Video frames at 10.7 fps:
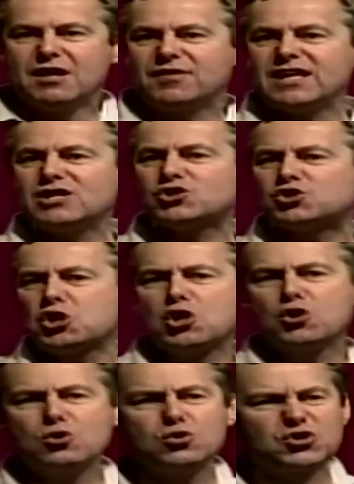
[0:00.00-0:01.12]
These
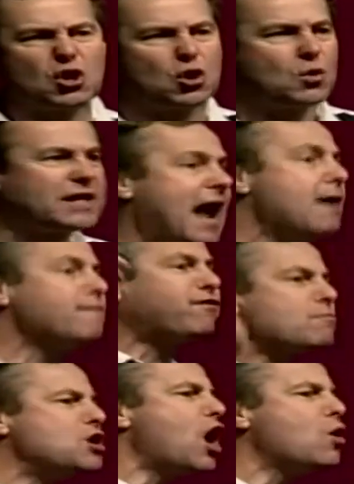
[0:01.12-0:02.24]
Jews who came
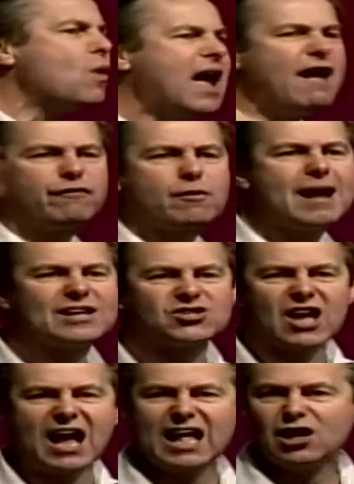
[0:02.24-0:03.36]
from nowhere, from
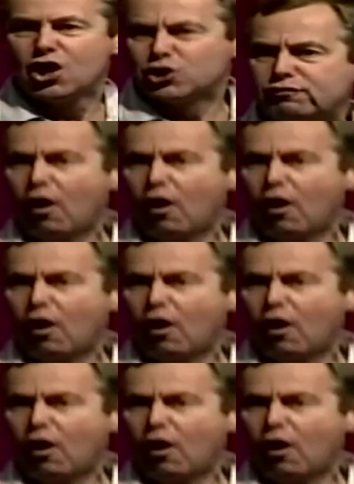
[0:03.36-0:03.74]
exile, you've